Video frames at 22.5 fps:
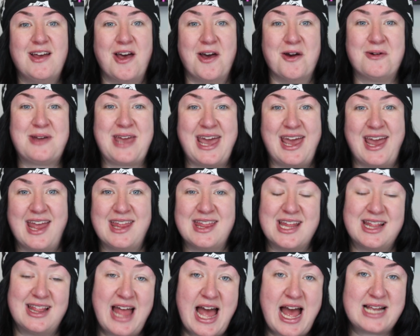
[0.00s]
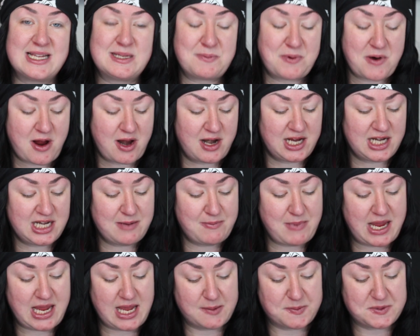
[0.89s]
Okay, and the last product in
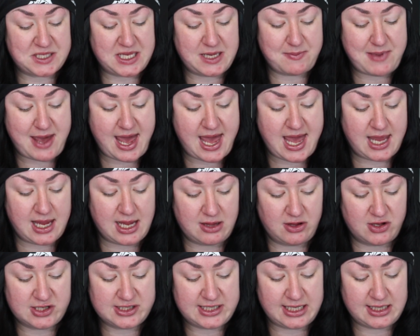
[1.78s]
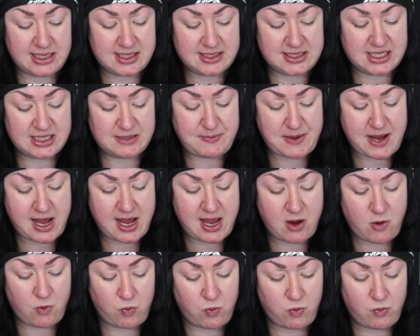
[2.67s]
my Ipsy bag, it looks like this is
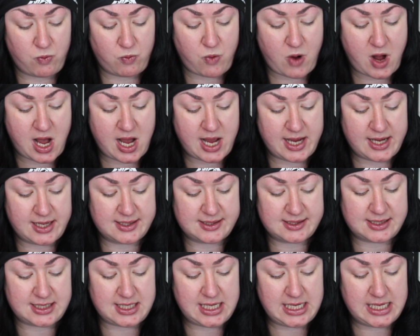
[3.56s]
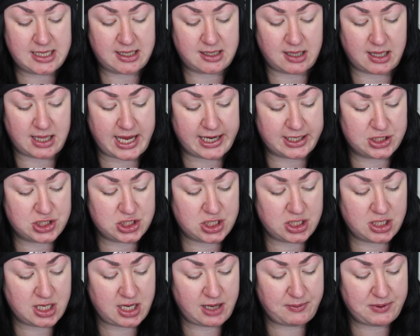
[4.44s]
by YC
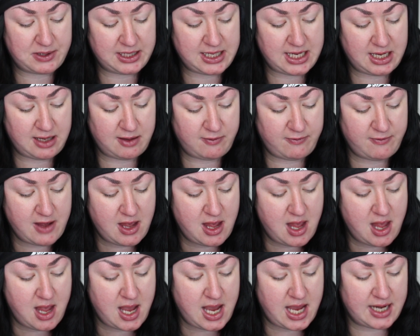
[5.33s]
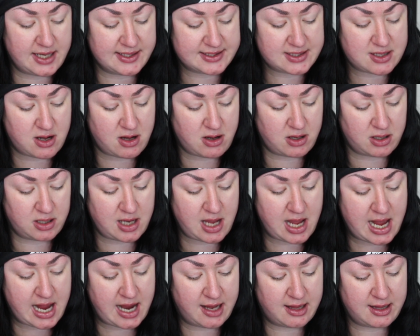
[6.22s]
Collection, I believe, and it's called
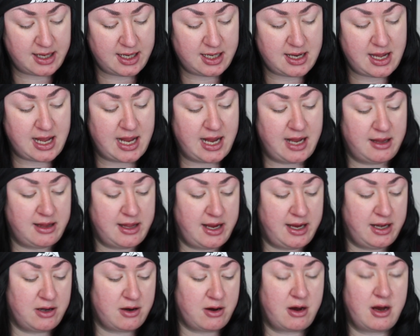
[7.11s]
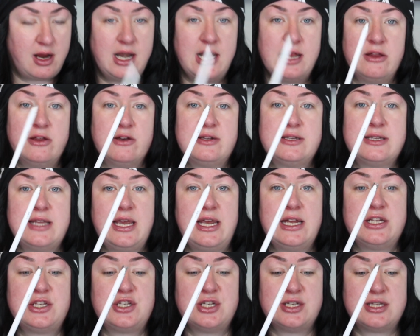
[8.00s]
Island Eyeliner, and it looks like
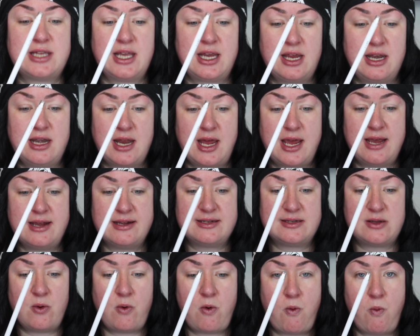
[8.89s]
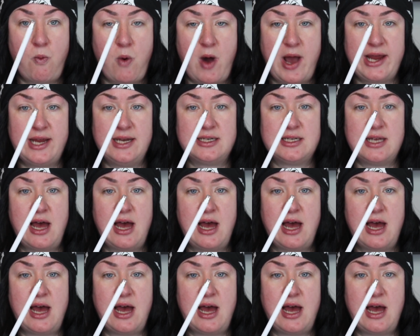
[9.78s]
it's just like a nice white